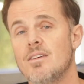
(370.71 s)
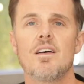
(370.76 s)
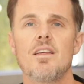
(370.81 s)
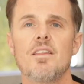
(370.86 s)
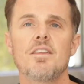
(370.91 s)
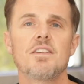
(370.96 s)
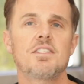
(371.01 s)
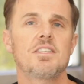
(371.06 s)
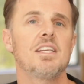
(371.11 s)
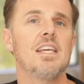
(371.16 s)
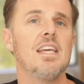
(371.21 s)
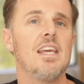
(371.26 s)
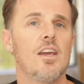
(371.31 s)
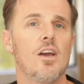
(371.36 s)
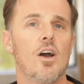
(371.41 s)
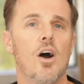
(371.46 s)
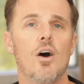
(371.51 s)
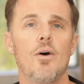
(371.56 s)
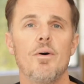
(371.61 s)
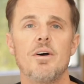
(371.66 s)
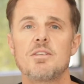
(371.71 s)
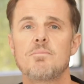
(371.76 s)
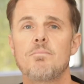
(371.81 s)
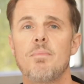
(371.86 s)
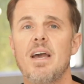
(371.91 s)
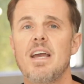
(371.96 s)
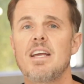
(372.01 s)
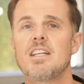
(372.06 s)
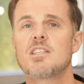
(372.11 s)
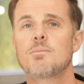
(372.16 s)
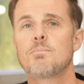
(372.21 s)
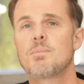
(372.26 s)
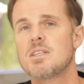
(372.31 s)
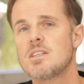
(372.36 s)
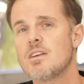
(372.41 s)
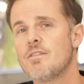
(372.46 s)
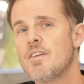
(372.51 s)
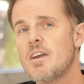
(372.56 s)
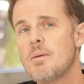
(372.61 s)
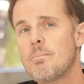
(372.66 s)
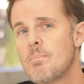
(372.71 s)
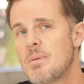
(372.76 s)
The CEO has made specific